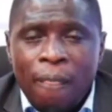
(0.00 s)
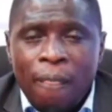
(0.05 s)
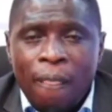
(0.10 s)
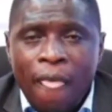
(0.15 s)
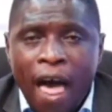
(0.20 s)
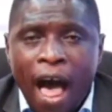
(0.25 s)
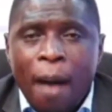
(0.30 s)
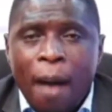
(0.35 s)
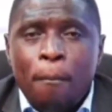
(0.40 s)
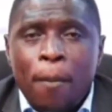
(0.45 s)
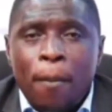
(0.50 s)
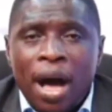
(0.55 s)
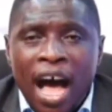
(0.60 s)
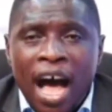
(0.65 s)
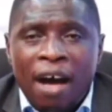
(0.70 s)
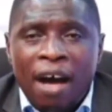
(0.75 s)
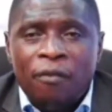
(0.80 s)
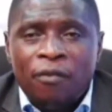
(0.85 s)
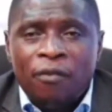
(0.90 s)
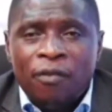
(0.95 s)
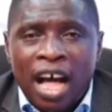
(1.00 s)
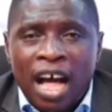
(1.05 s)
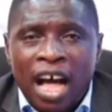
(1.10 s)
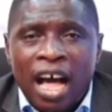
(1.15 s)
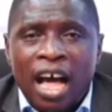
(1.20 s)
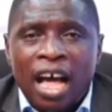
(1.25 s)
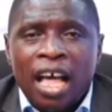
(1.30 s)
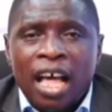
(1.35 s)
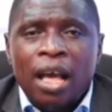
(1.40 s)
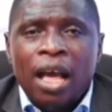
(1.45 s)

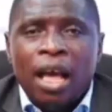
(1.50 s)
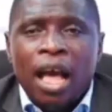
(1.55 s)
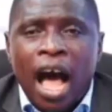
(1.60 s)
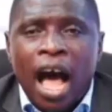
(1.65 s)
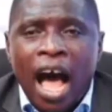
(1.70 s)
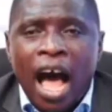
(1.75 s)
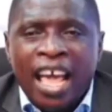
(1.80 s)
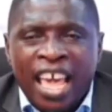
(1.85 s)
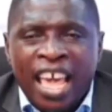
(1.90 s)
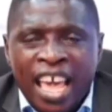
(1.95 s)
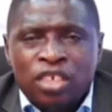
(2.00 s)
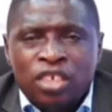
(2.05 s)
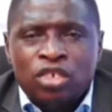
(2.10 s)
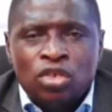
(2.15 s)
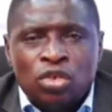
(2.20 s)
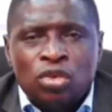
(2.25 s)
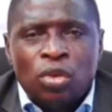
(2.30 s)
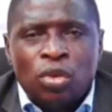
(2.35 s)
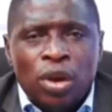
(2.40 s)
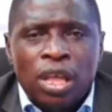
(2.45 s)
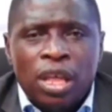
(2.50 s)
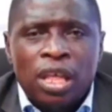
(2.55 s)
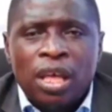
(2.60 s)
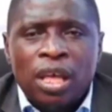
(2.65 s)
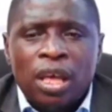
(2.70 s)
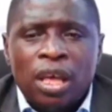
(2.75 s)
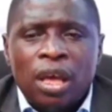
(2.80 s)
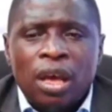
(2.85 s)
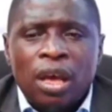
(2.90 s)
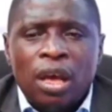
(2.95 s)
a history
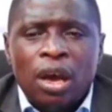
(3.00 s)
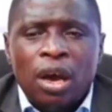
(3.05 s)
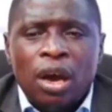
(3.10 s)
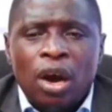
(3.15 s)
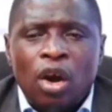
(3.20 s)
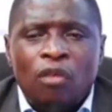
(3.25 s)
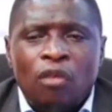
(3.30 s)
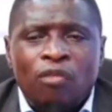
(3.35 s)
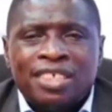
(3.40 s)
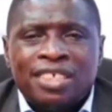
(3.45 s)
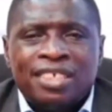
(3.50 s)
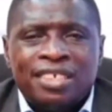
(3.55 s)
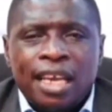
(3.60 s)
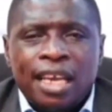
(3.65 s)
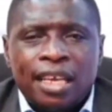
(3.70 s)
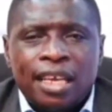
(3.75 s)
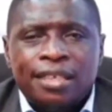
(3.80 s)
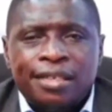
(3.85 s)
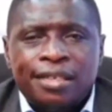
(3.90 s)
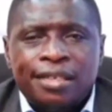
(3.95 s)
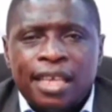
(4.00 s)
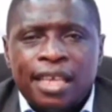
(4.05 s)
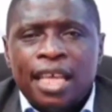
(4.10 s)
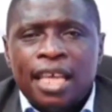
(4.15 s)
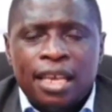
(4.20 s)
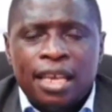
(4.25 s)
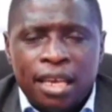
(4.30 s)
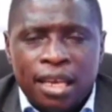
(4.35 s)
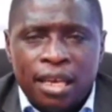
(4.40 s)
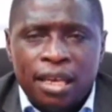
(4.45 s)
of a certain
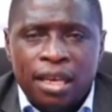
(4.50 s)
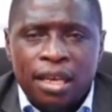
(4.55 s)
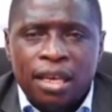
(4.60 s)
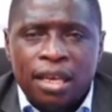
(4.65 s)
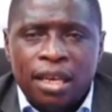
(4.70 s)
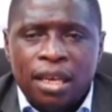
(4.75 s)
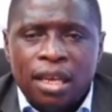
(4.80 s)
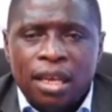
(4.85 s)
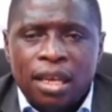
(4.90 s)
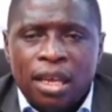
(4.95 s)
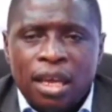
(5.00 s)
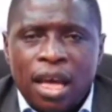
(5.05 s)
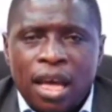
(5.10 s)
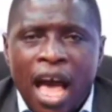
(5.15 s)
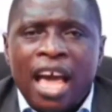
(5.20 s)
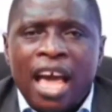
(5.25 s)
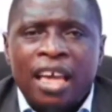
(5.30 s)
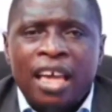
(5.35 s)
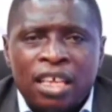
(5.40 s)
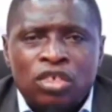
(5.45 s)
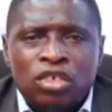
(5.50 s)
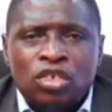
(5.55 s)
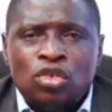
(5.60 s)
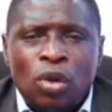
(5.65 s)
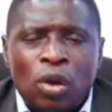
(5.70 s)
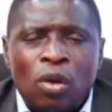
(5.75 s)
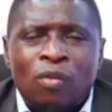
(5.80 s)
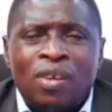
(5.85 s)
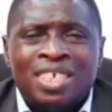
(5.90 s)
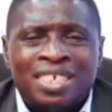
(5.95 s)
sin, a
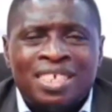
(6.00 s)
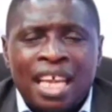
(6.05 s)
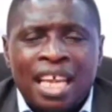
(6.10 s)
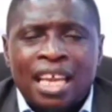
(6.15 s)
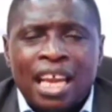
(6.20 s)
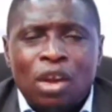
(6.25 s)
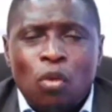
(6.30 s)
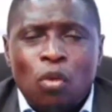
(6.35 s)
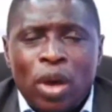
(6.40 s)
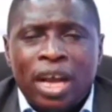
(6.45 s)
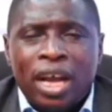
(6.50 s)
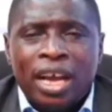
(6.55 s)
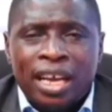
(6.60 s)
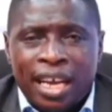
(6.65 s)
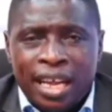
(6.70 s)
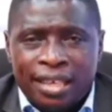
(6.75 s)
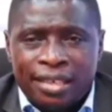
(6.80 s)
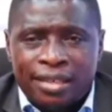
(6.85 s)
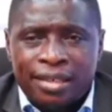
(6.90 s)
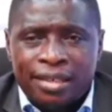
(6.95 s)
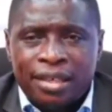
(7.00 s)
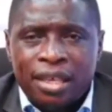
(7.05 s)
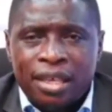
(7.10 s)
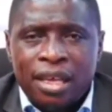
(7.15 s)
history of a certain weakness